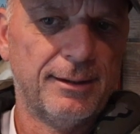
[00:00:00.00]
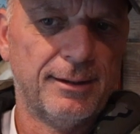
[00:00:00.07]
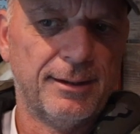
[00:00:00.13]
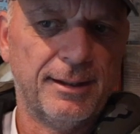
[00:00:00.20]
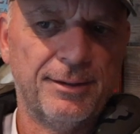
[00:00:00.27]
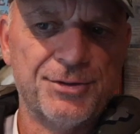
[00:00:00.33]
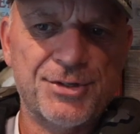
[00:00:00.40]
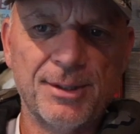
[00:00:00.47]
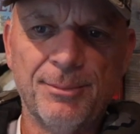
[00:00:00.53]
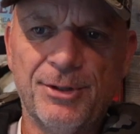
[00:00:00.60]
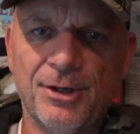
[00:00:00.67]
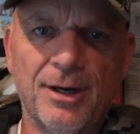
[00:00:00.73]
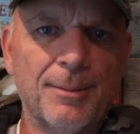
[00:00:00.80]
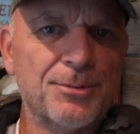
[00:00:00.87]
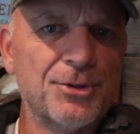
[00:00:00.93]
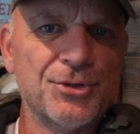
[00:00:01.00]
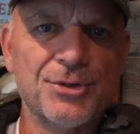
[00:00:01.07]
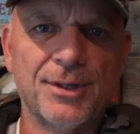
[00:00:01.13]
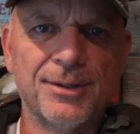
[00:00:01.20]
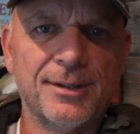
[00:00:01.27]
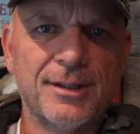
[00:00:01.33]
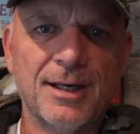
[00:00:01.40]
And some of the options
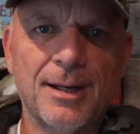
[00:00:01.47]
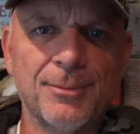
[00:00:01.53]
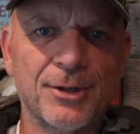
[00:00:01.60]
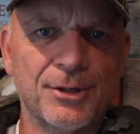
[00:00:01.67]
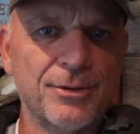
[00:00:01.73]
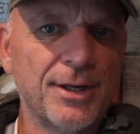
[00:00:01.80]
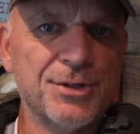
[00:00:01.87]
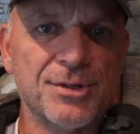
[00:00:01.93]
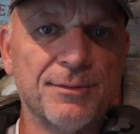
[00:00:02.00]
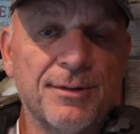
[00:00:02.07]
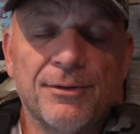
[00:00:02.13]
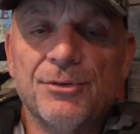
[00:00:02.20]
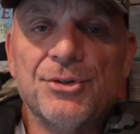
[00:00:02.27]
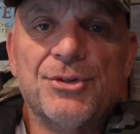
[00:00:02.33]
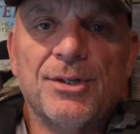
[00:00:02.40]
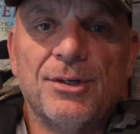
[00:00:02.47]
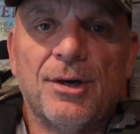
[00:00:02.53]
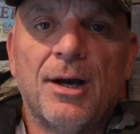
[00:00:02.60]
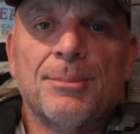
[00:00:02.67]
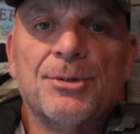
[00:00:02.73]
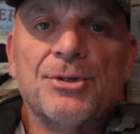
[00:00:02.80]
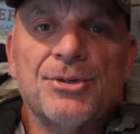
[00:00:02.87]
on the camera are crazy. I've never even seen
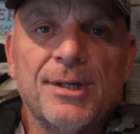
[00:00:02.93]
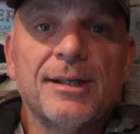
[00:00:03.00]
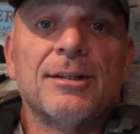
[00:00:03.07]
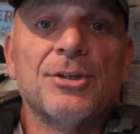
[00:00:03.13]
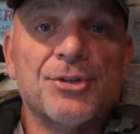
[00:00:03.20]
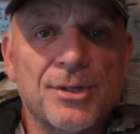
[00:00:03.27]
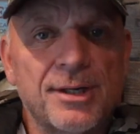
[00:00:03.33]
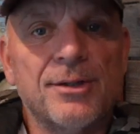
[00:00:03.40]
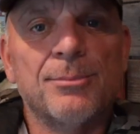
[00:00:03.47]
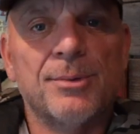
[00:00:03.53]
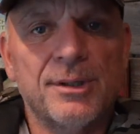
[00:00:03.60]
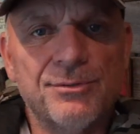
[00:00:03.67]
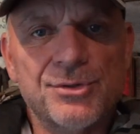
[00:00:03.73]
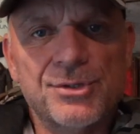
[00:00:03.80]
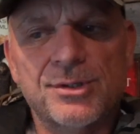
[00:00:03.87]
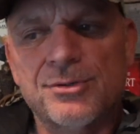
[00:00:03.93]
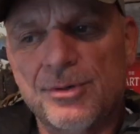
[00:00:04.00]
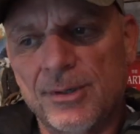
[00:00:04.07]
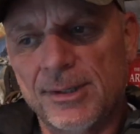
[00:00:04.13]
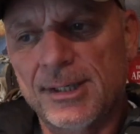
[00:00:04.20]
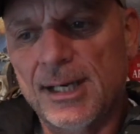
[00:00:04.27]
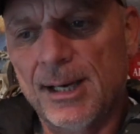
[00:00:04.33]
options like this on other previous
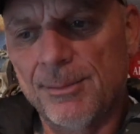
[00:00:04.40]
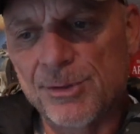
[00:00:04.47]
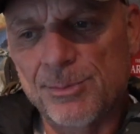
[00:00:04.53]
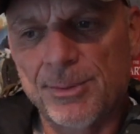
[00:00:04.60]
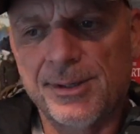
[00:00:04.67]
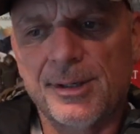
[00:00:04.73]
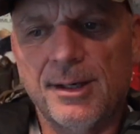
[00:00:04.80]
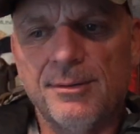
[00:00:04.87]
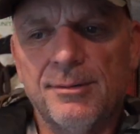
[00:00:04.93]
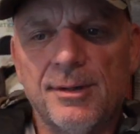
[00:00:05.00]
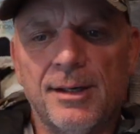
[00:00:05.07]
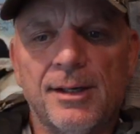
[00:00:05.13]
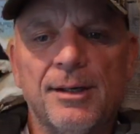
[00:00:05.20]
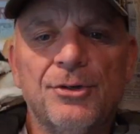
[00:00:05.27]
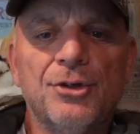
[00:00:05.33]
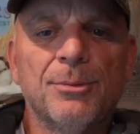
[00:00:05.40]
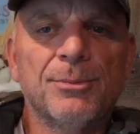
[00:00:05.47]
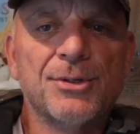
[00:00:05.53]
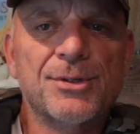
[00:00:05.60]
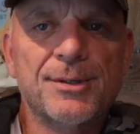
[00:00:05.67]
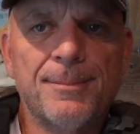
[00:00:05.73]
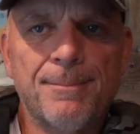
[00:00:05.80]
trail cameras, but they got
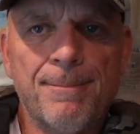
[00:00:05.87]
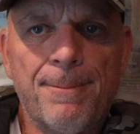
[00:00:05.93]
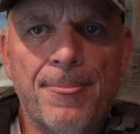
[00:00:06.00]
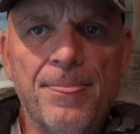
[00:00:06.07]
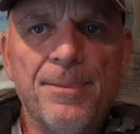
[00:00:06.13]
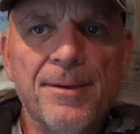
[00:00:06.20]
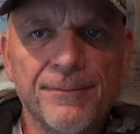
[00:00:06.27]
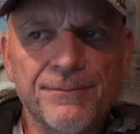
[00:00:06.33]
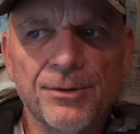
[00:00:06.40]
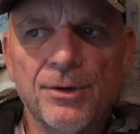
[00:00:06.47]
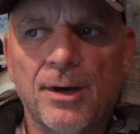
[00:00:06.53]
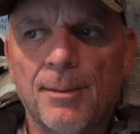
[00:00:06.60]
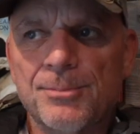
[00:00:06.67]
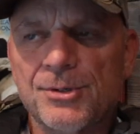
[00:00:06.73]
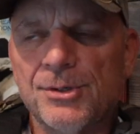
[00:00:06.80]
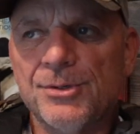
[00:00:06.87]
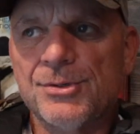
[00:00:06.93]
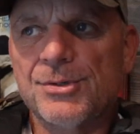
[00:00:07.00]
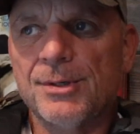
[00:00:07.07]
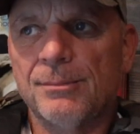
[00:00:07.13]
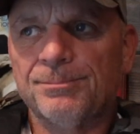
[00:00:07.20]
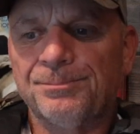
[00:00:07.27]
numerous different
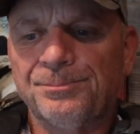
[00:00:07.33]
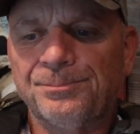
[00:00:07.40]
options.